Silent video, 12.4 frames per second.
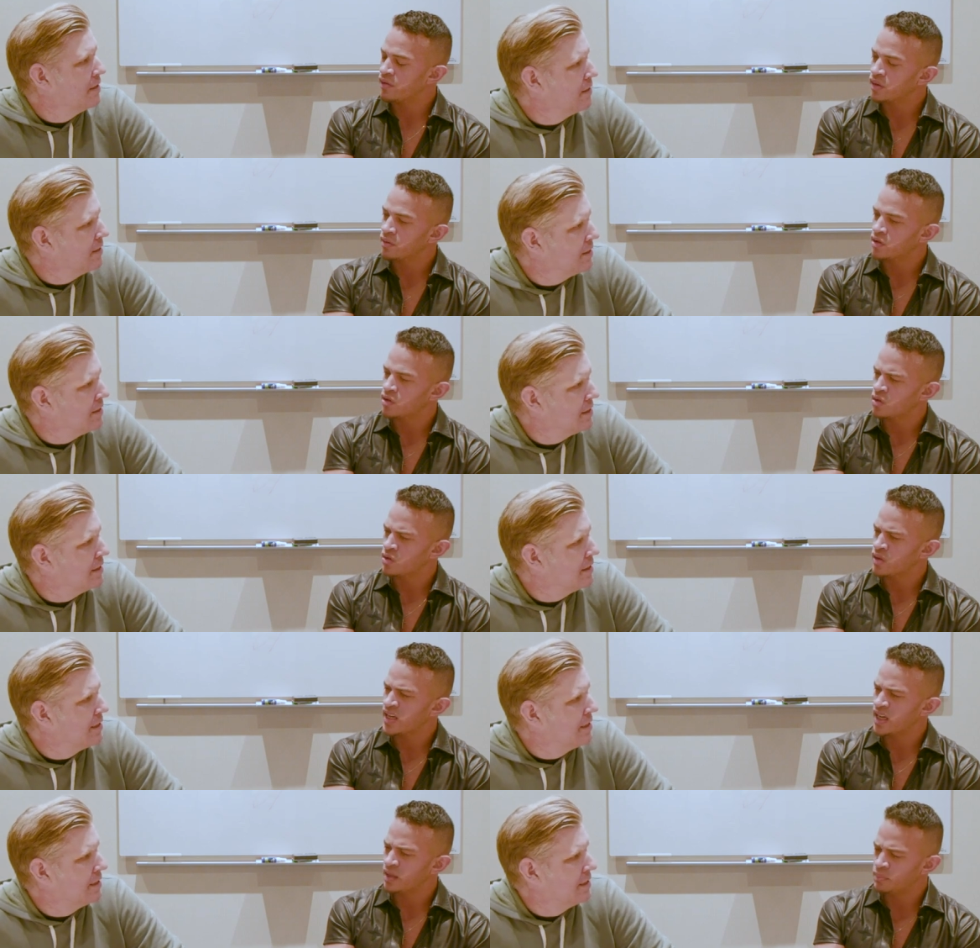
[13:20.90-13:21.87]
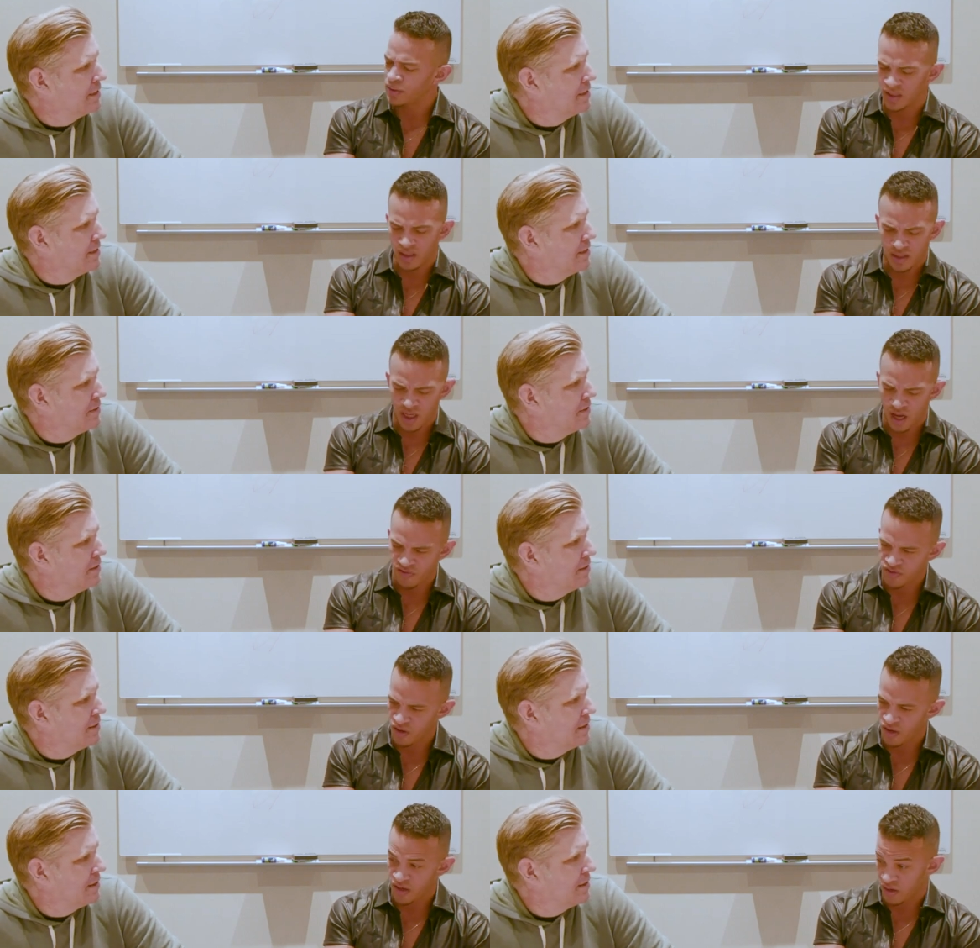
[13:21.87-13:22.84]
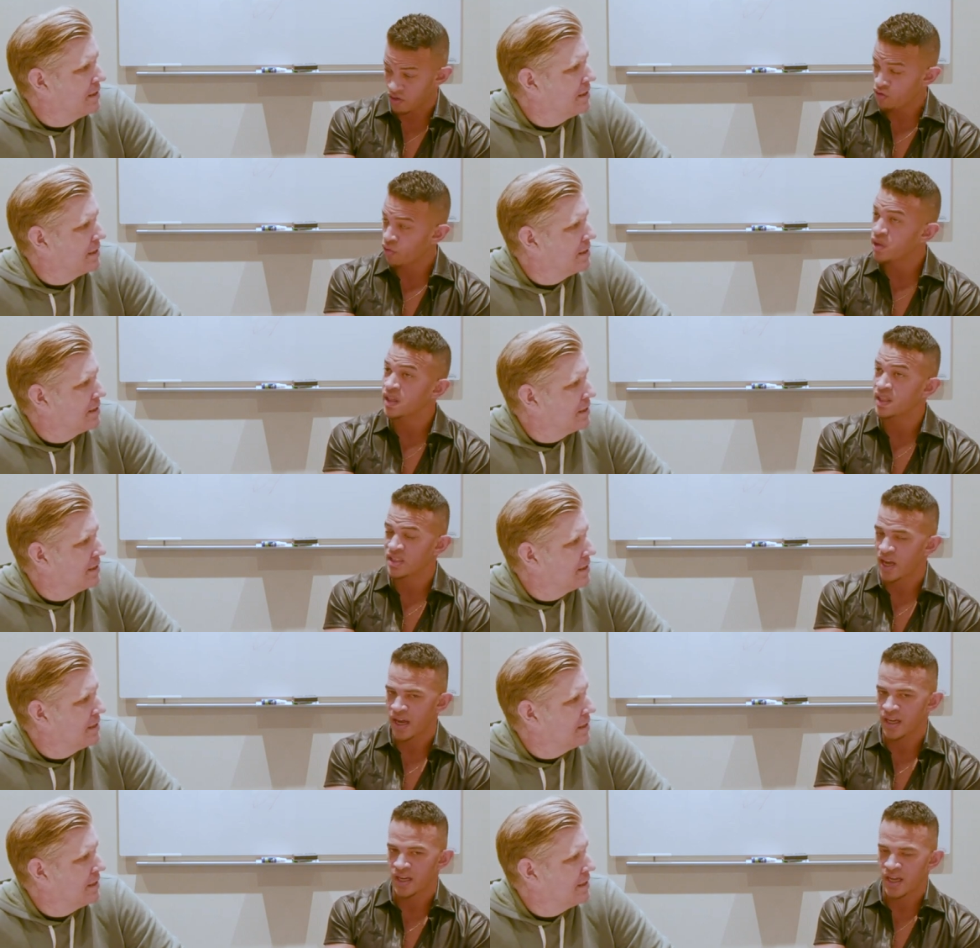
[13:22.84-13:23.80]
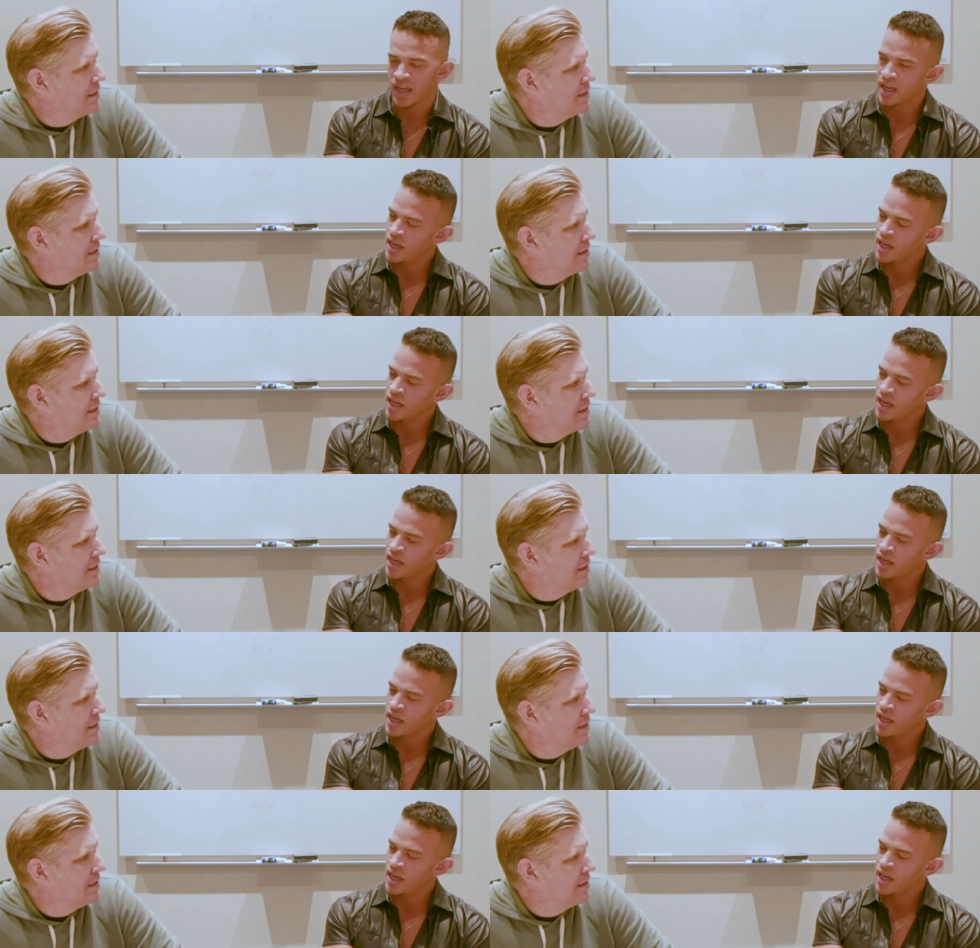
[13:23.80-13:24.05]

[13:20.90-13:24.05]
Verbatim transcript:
Speaker 1: Everything was cool. He had to put these cuffs on, and they were really tight.